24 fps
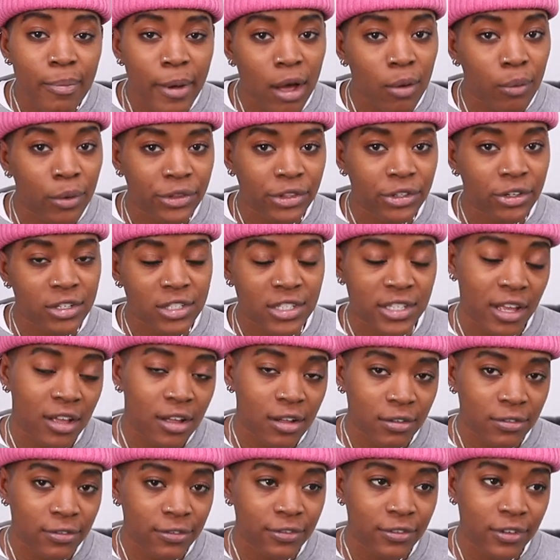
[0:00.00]
about with
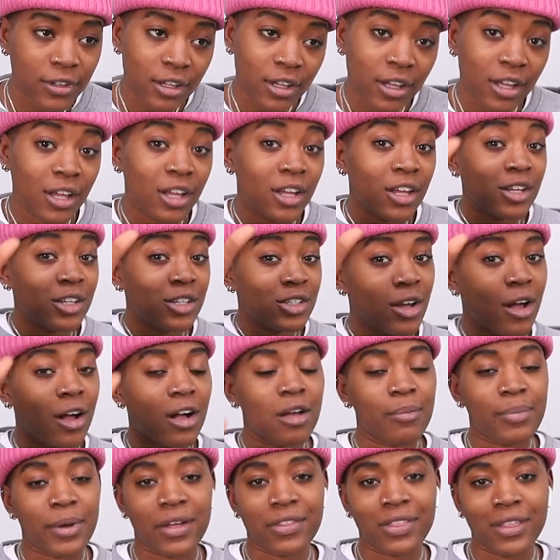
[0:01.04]
yourself.
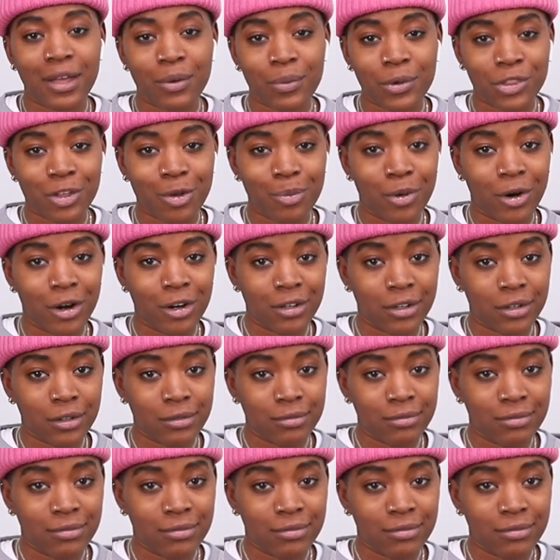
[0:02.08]
Talk about that with your partner.